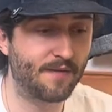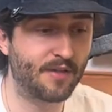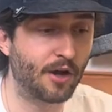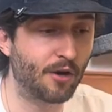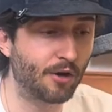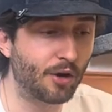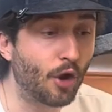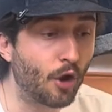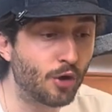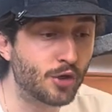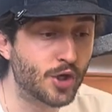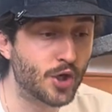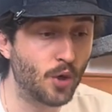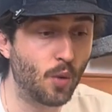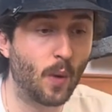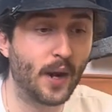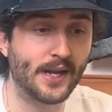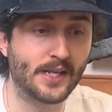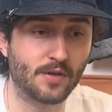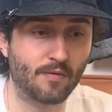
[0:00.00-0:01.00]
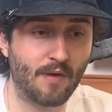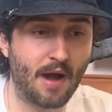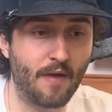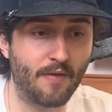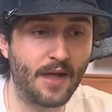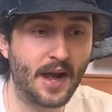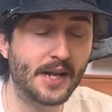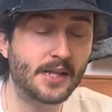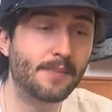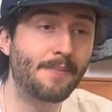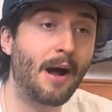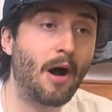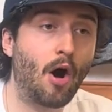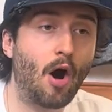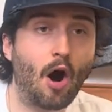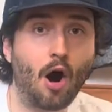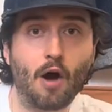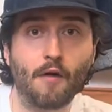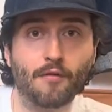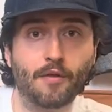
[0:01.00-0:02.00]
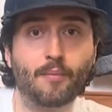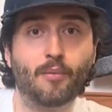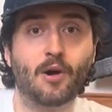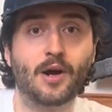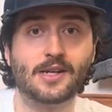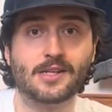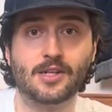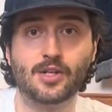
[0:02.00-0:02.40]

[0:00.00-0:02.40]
There are no 2 ways around that. It's about half the price